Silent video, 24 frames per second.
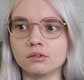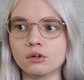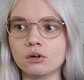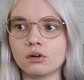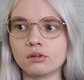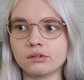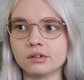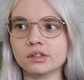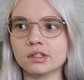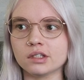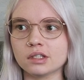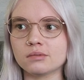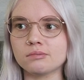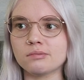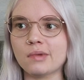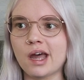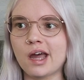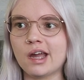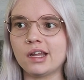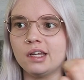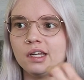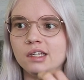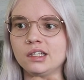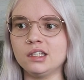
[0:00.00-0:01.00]
wrong with this
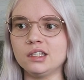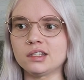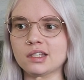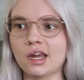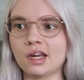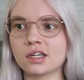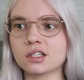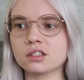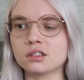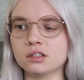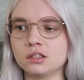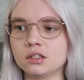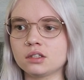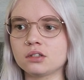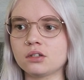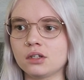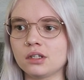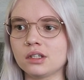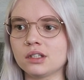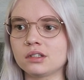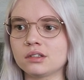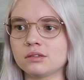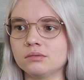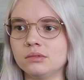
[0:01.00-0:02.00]
man, and he's actually
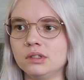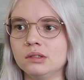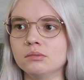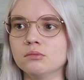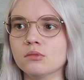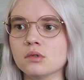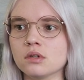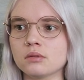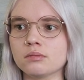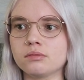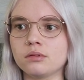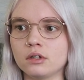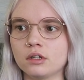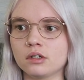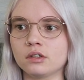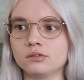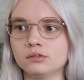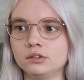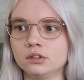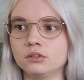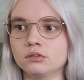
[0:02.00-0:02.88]
starting to be more part of the